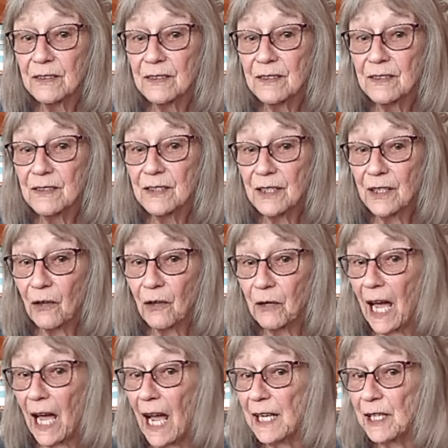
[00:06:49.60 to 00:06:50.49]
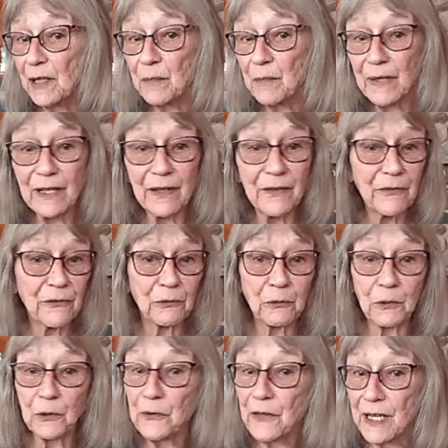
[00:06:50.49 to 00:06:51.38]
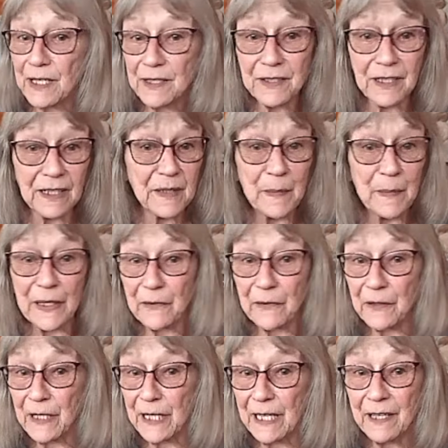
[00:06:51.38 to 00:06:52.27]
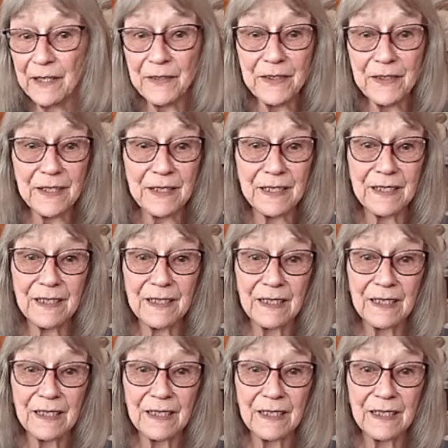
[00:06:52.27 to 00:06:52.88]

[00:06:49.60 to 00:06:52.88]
you know, guiding me through this experience.